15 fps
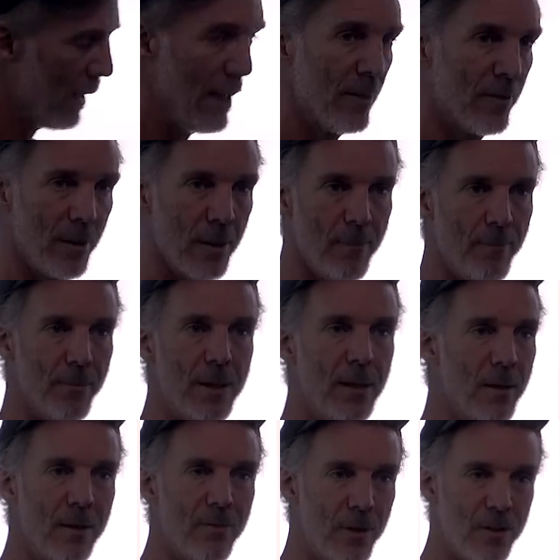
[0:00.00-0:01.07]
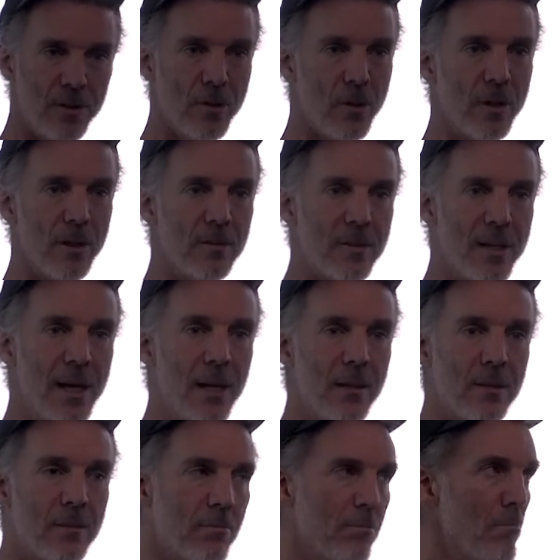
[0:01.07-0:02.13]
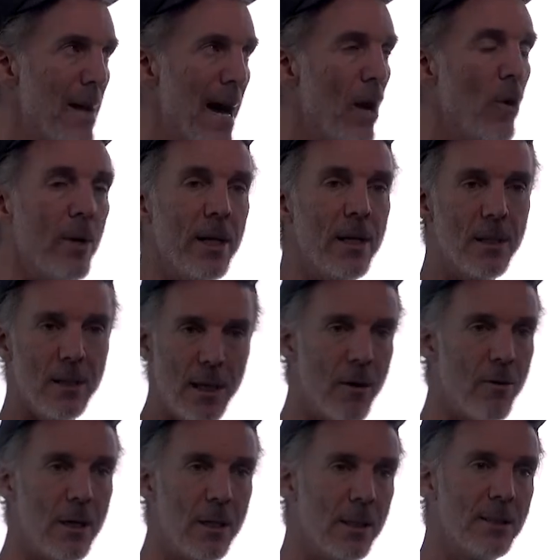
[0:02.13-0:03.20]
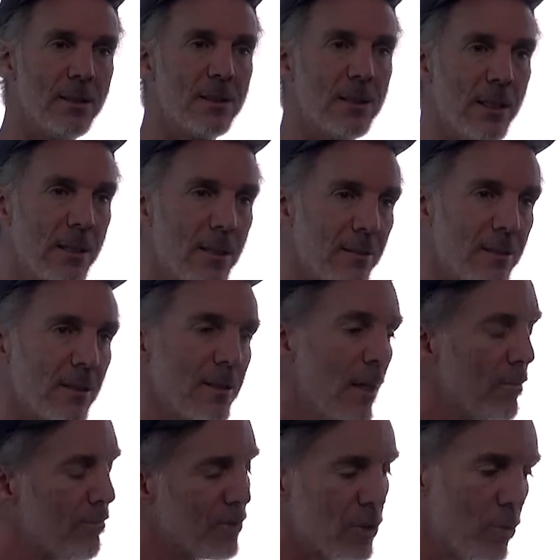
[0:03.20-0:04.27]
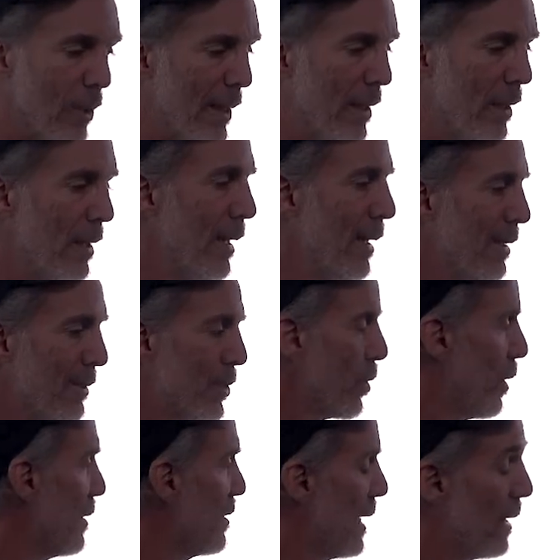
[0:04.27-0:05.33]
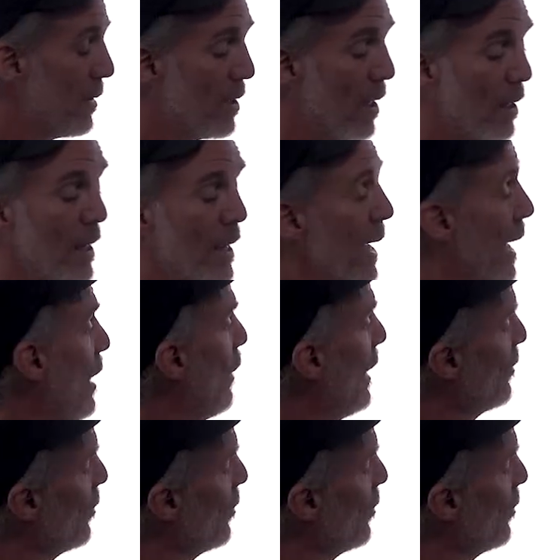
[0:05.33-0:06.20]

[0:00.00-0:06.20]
if you just go to Ted Maui, Garrett Lisi, he does this little 20 short TED talk. Anyway,